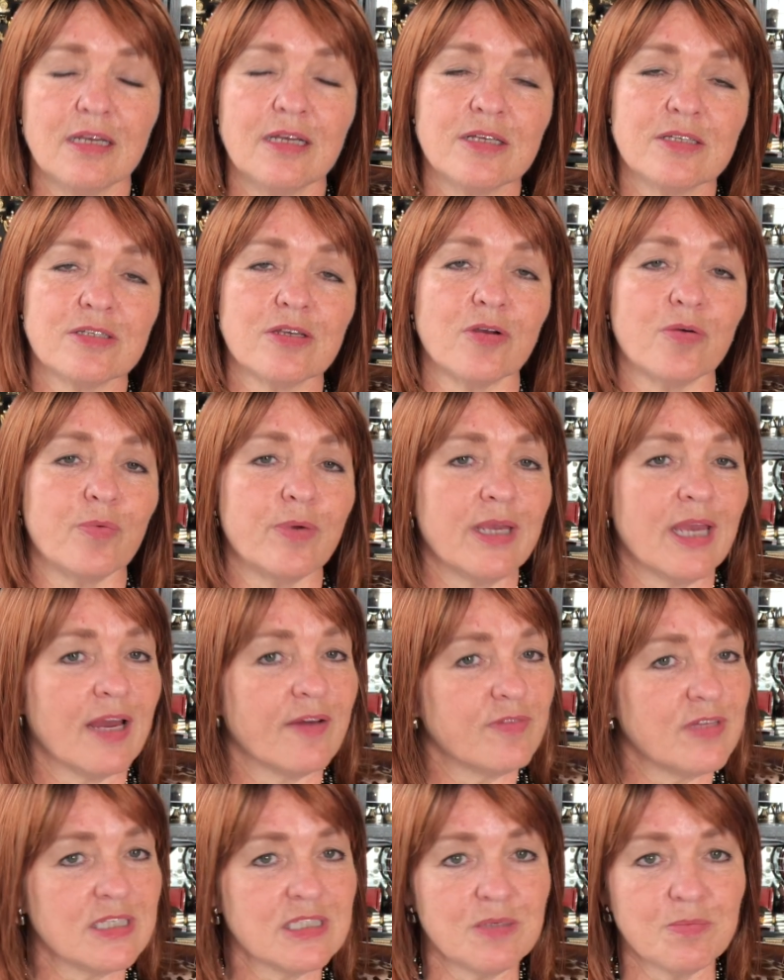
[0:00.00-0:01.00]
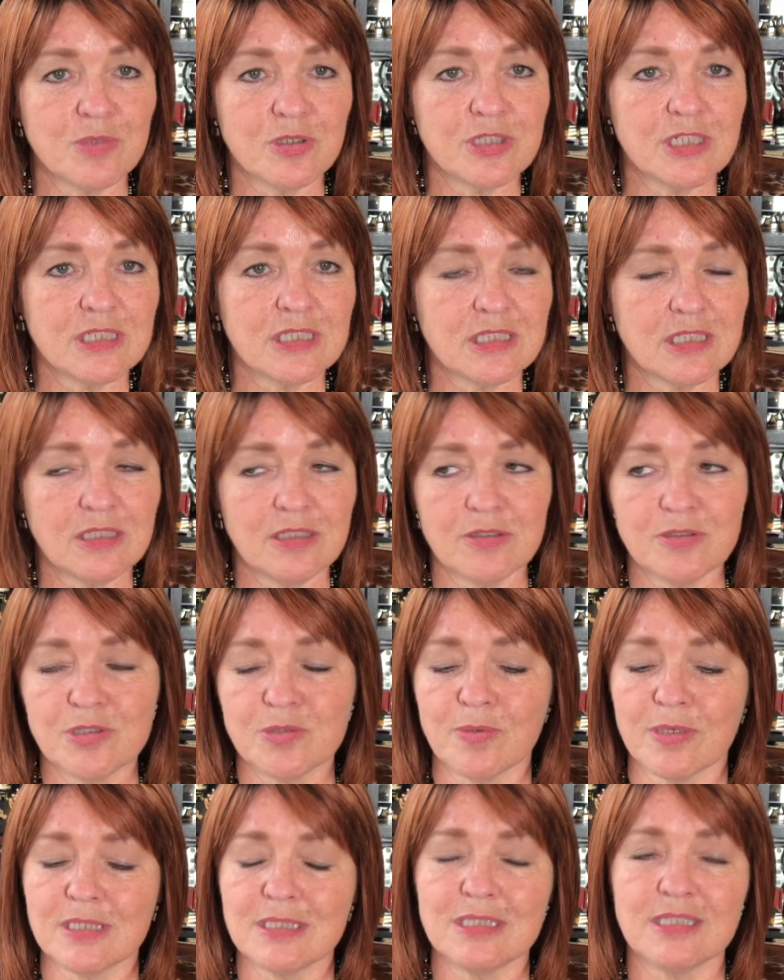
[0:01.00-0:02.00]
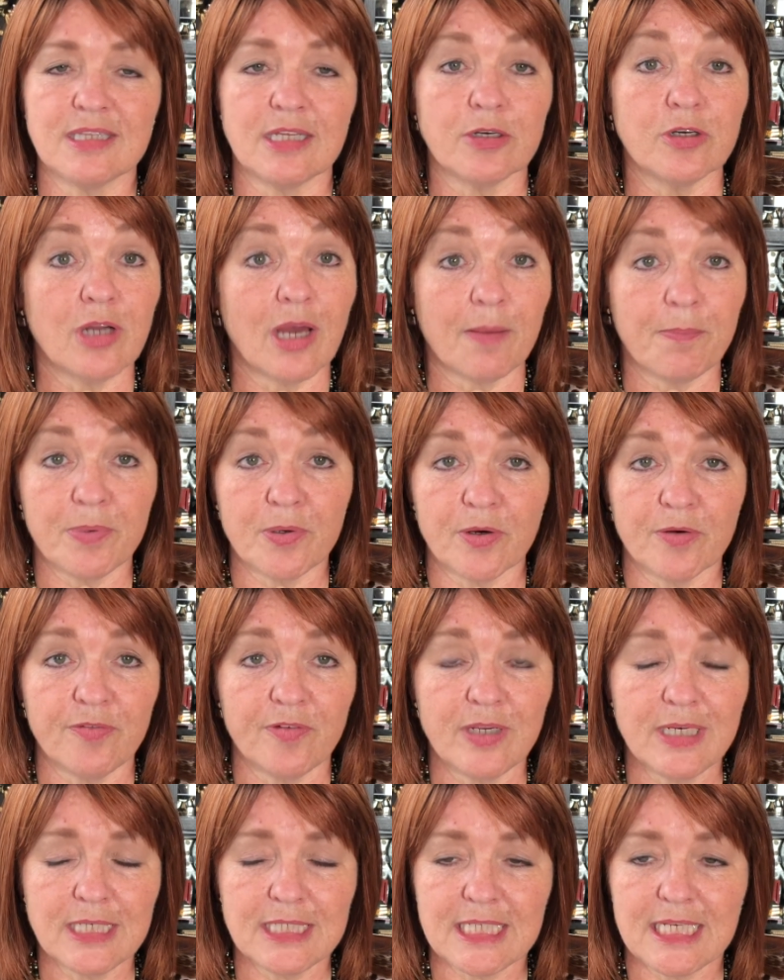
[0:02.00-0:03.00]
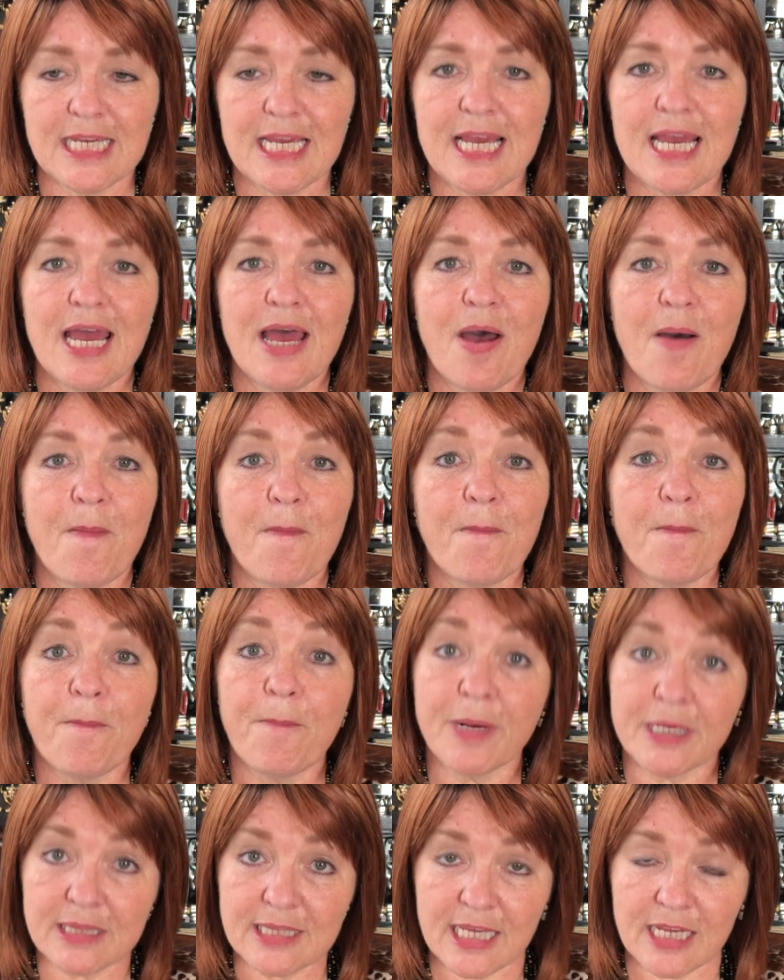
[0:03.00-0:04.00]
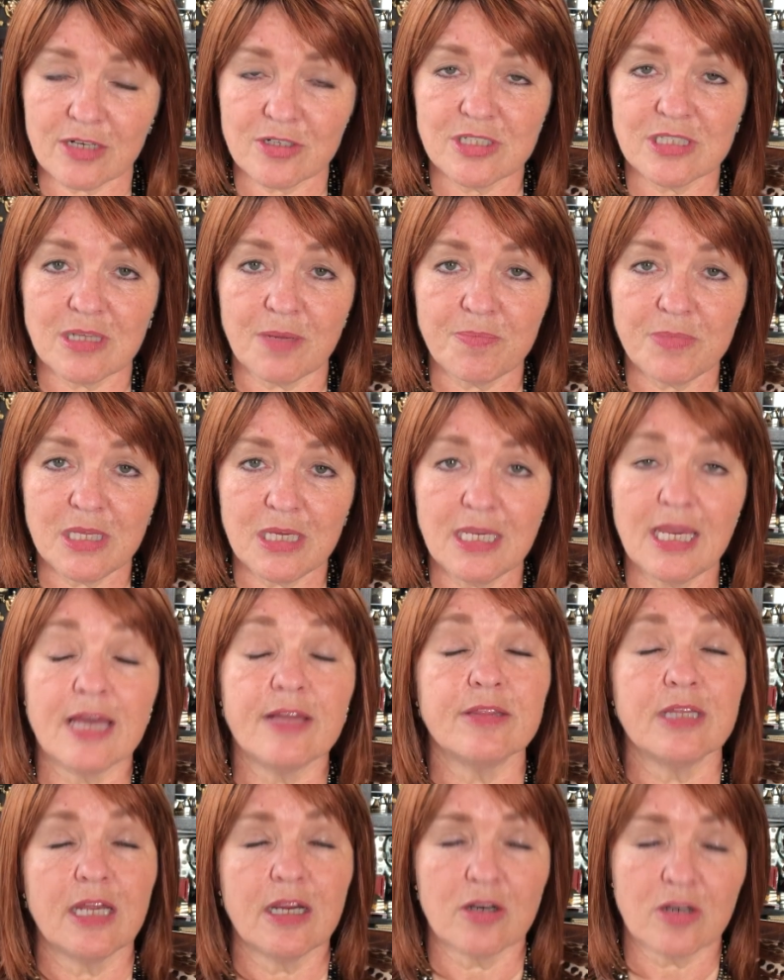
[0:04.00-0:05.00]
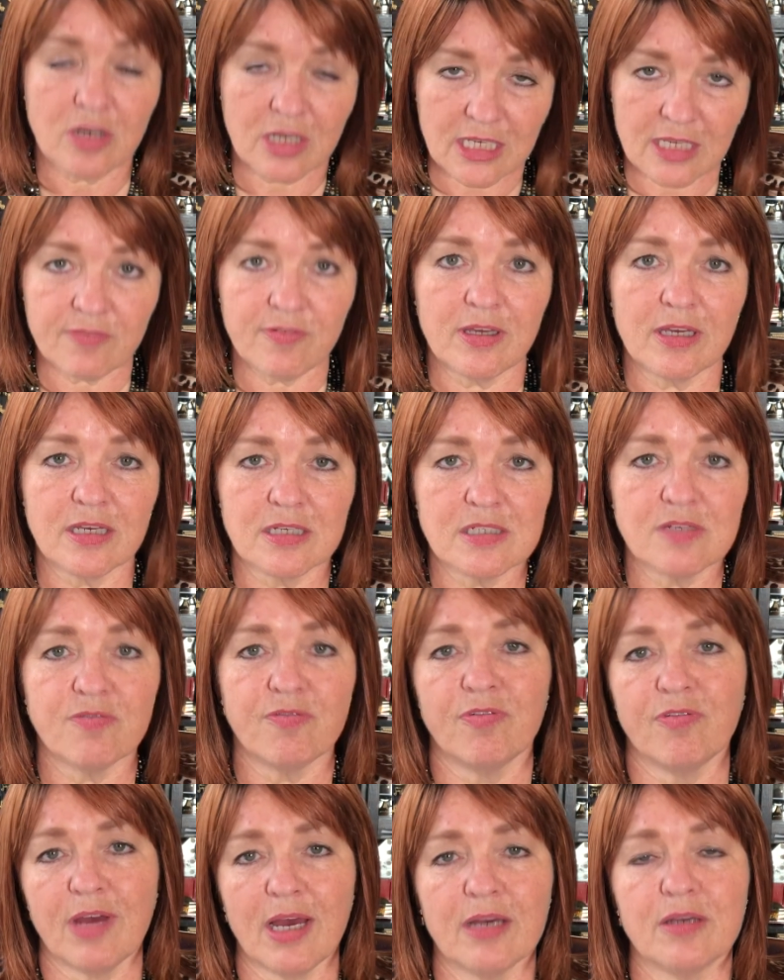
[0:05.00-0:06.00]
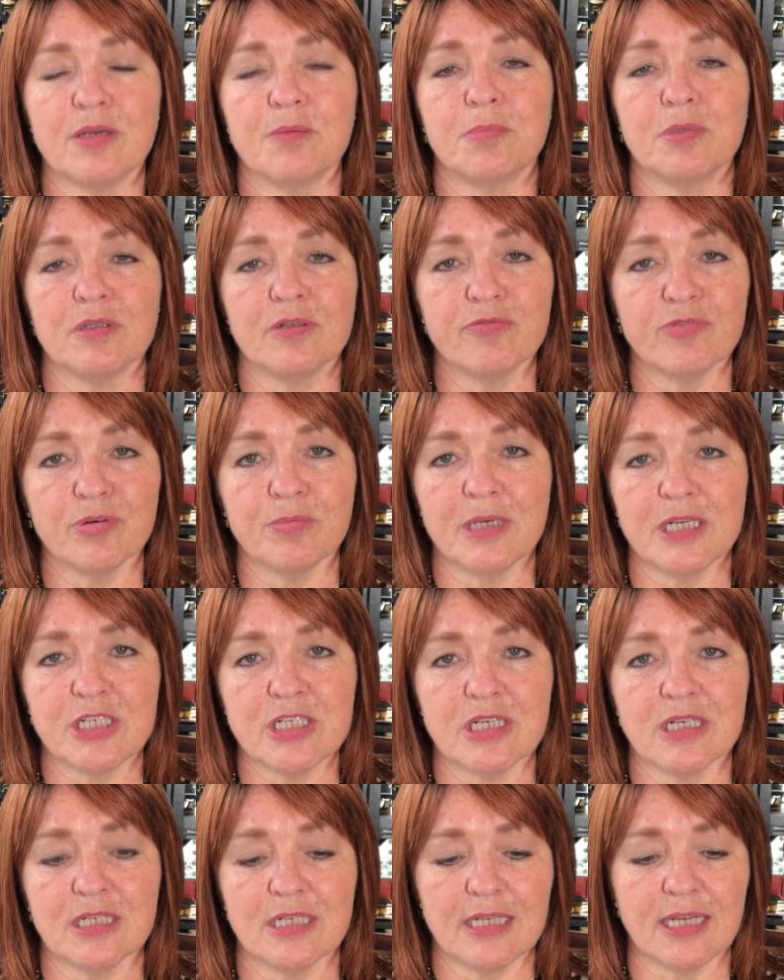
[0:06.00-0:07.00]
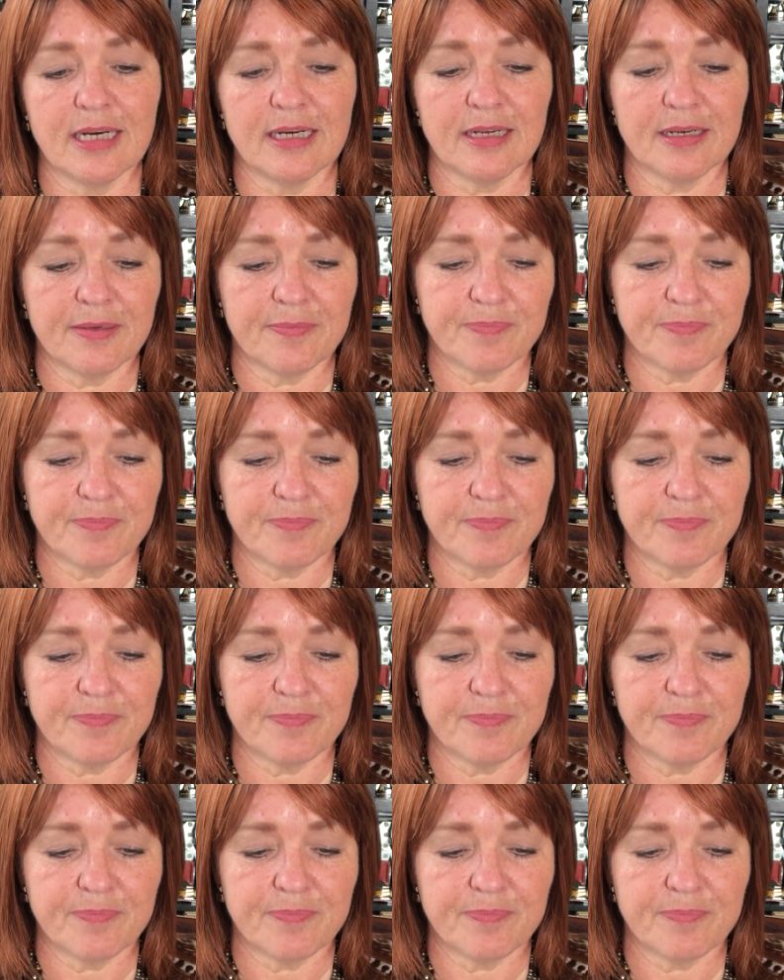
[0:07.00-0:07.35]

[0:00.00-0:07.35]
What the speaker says: So we have these emergency use ones. They're not perfect, but they are something, and they are giving us valuable information and data.